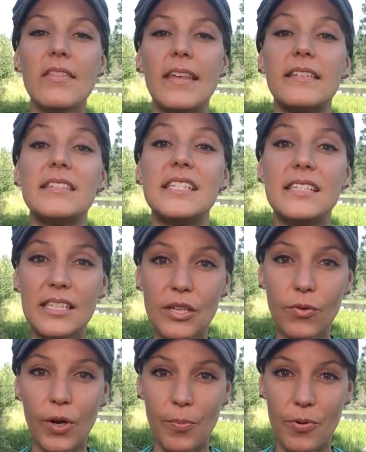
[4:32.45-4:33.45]
that
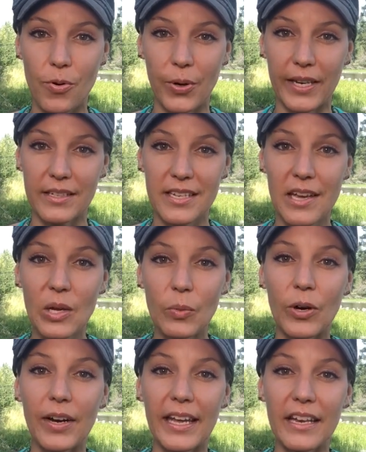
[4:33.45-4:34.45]
zero point
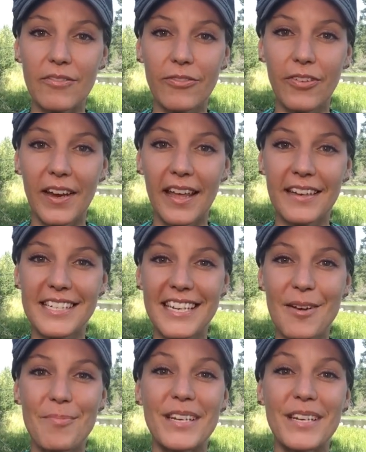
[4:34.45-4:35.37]
where infinite